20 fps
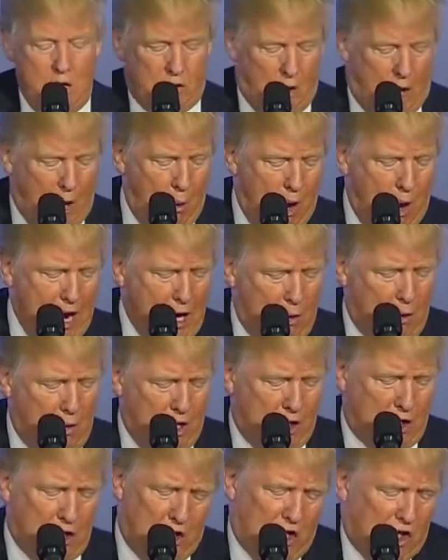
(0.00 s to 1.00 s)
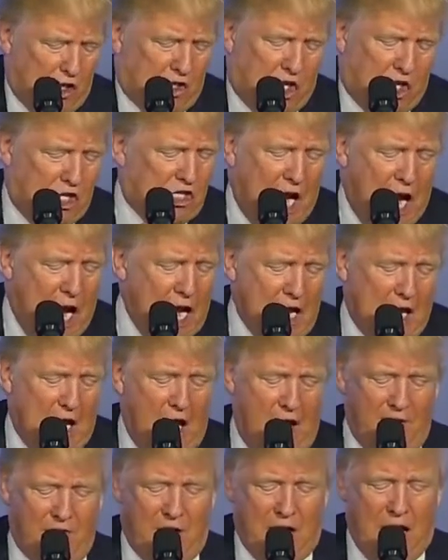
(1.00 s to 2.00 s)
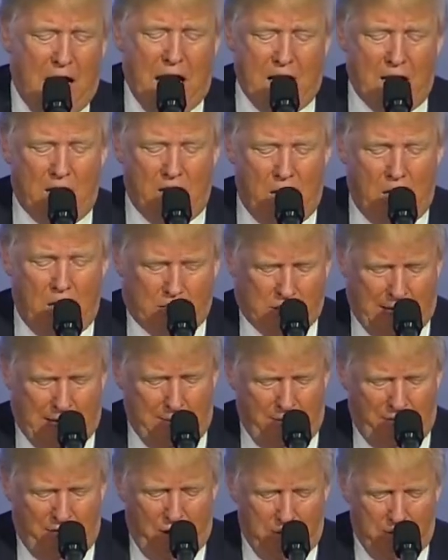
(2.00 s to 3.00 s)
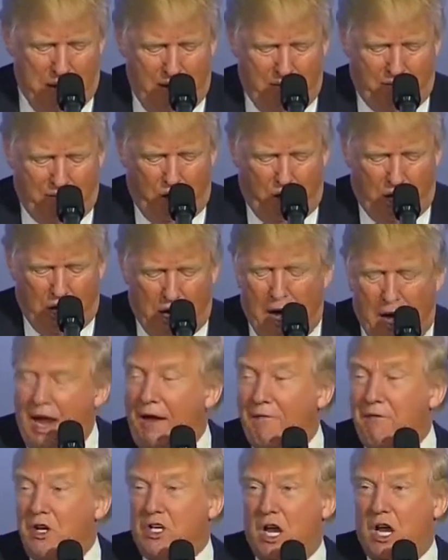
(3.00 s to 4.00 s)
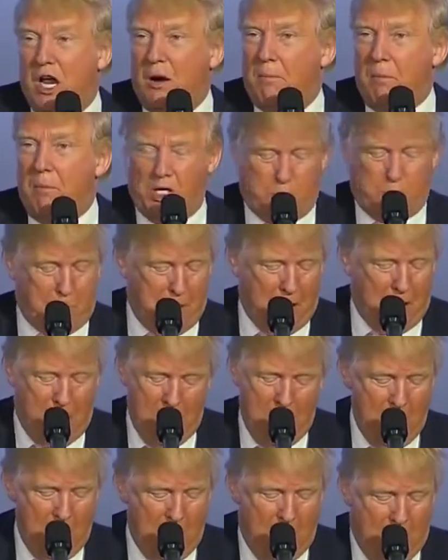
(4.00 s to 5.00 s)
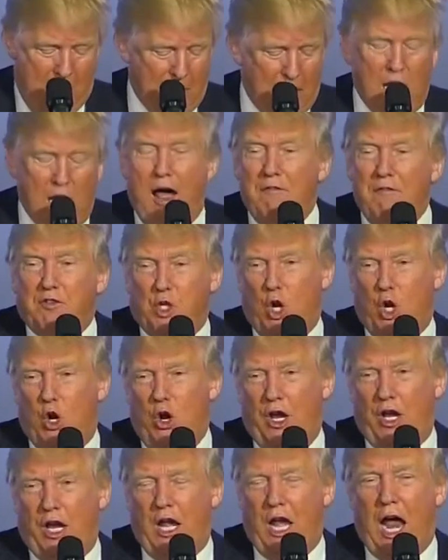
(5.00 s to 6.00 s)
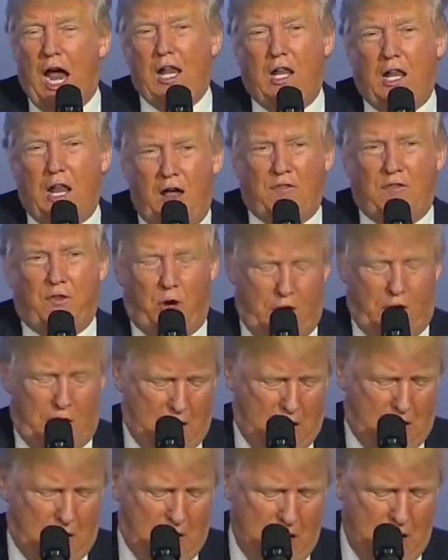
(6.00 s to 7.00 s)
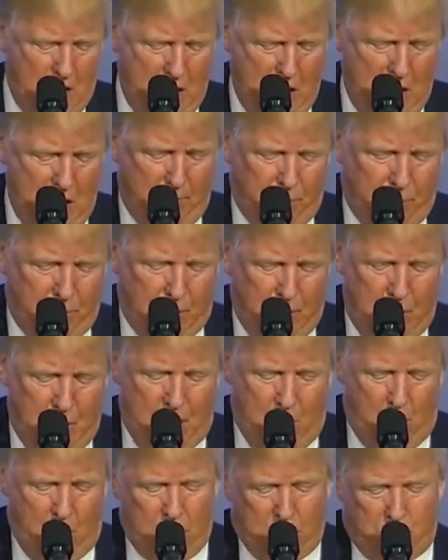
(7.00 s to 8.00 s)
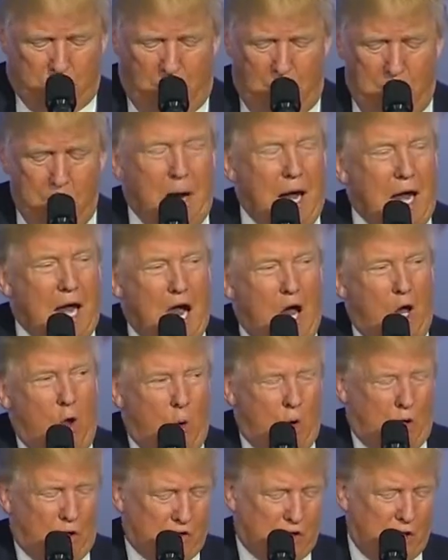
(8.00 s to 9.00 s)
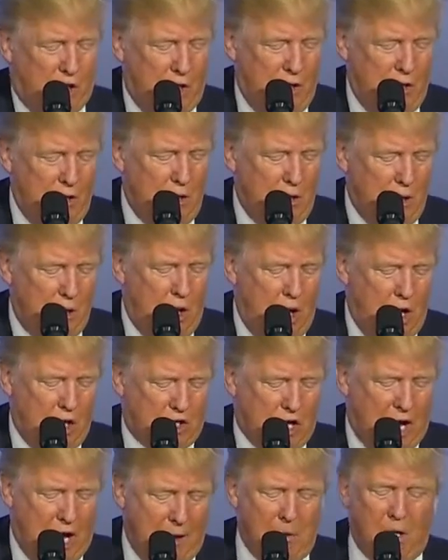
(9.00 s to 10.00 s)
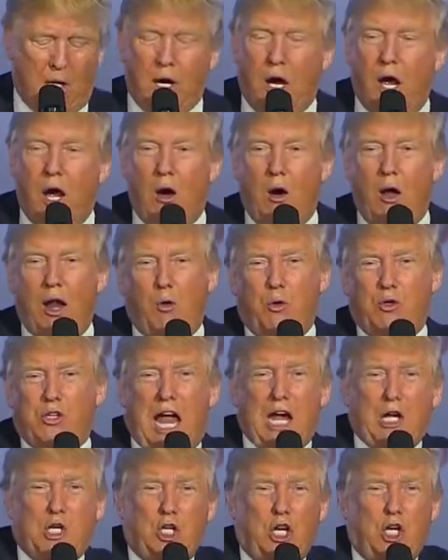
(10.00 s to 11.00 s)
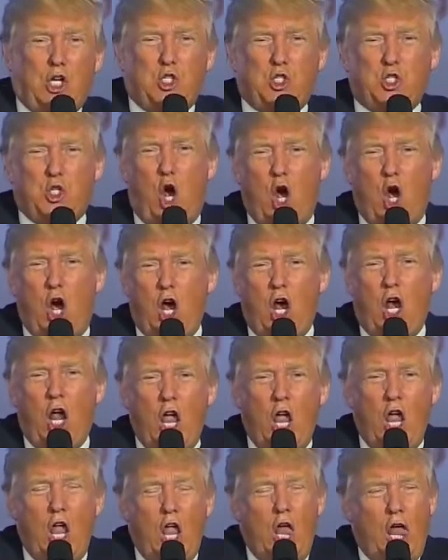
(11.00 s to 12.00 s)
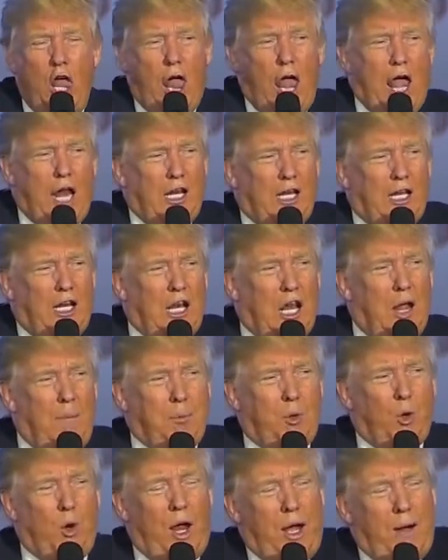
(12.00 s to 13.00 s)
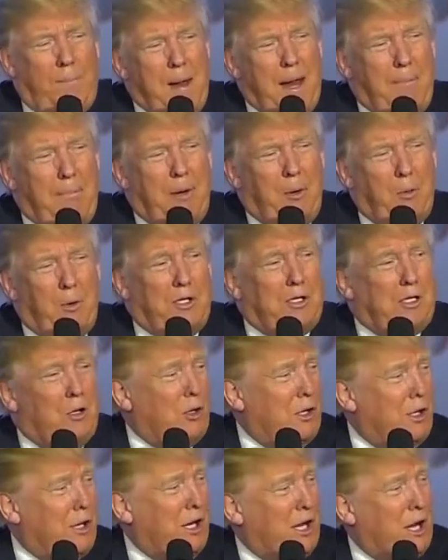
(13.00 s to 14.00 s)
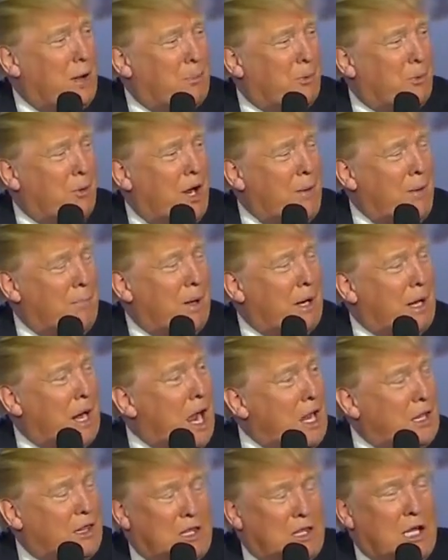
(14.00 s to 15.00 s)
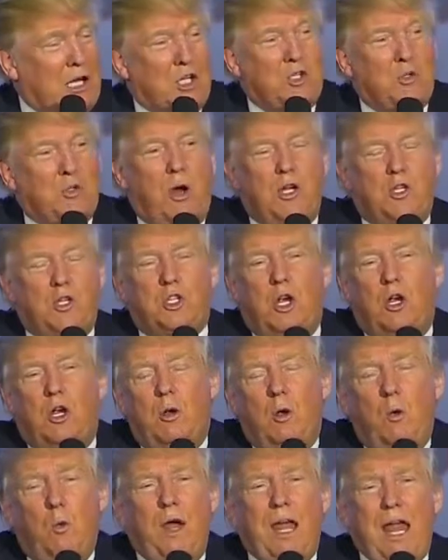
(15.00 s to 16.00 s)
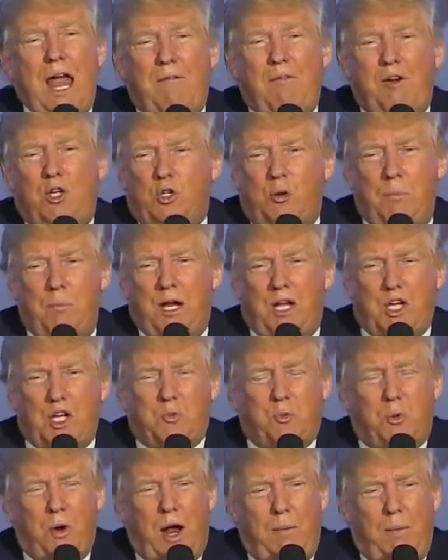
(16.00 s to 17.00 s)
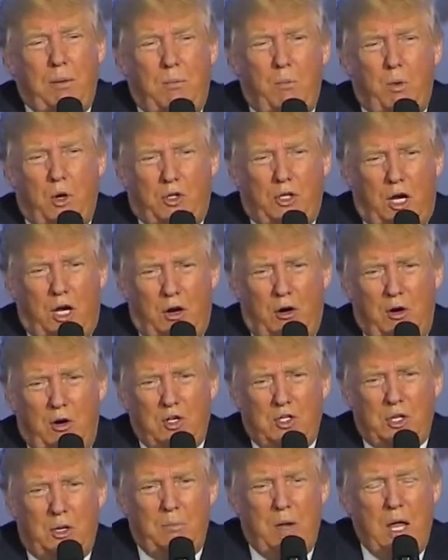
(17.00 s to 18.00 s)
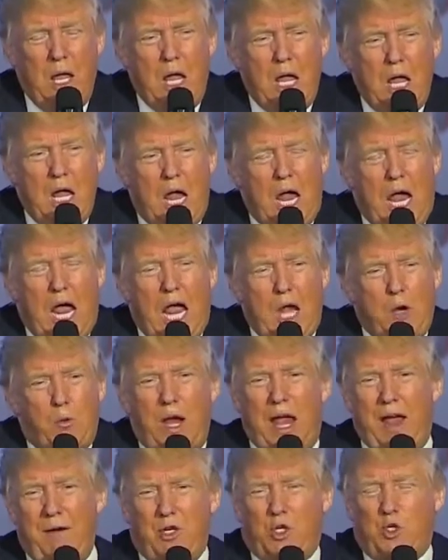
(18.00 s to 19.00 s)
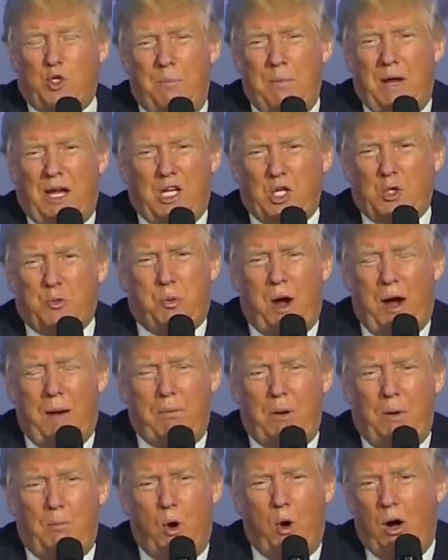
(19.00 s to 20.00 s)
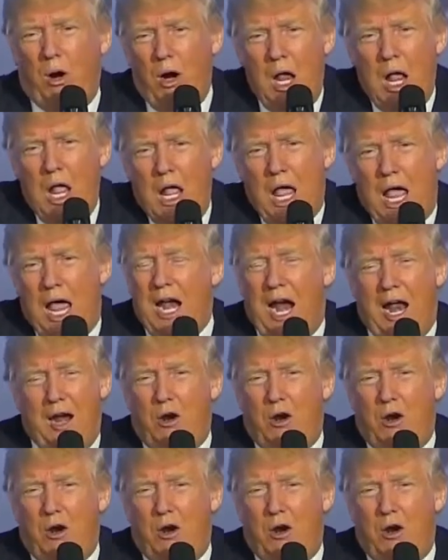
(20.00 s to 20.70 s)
So I want to read you this because I love it. I don't know. Some of you may have heard it. I haven't done it much, but I love doing it. I love reading it. It was written by Al Wilson a long time ago, and it was actually a song and a little upgrade. Maybe we do a little upgrade, but I think it's great. So we have a tremendous problem with terrorism. And we have a tremendous problem where, and